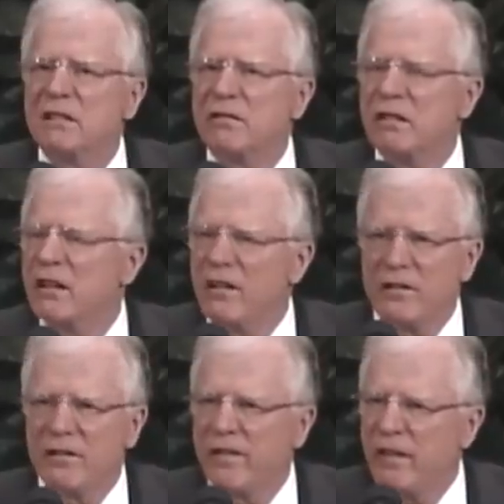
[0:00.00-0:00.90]
for
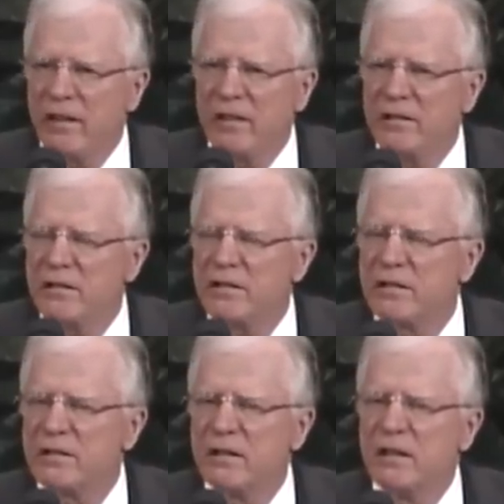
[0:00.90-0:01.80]
other
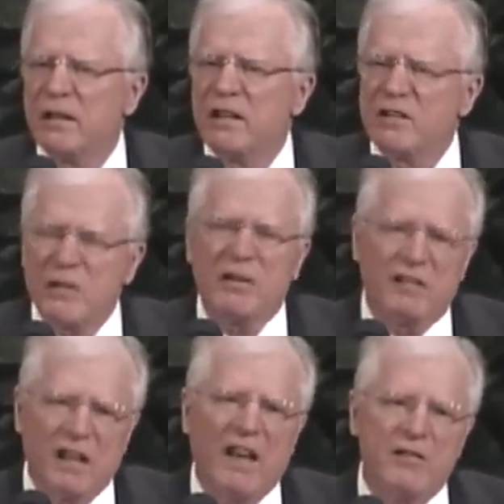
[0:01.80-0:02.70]
things. And so their
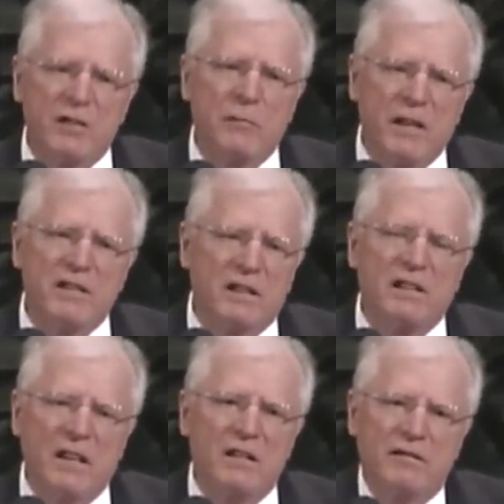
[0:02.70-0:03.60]
lives are
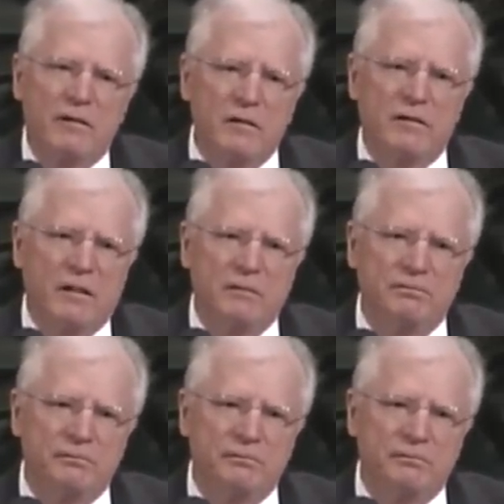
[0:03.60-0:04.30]
basically unfruitful.